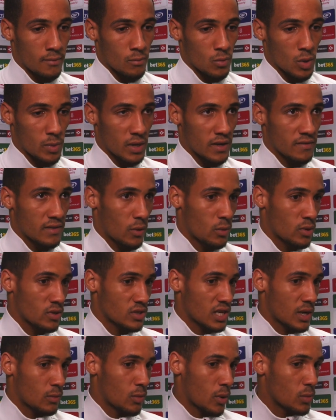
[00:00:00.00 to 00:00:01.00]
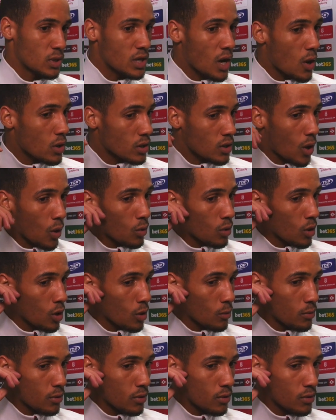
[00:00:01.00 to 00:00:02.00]
We believe that we're so when we go a goal up,
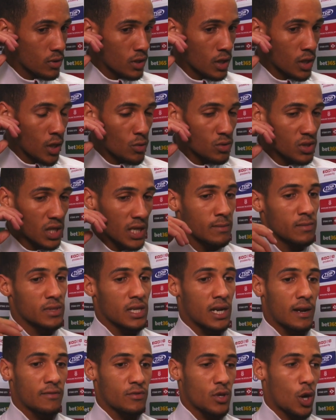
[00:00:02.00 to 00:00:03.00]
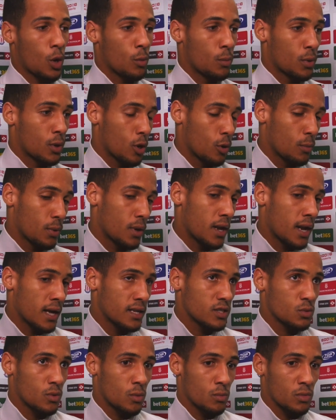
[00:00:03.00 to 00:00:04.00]
you know, teams then have to open up, and
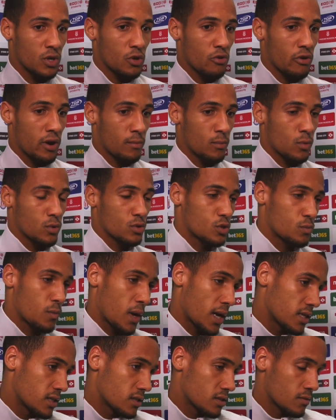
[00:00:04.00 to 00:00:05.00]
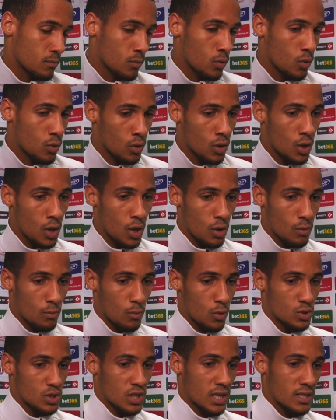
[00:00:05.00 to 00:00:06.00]
that's when we create more space and
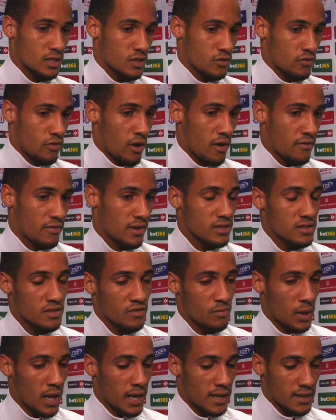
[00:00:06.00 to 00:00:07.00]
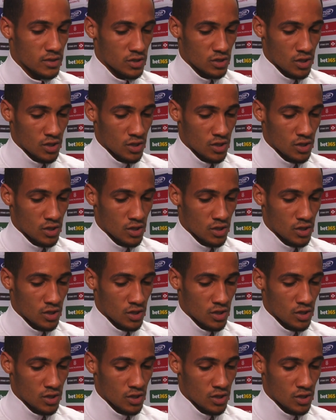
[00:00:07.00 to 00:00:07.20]
more chances for our offensive players.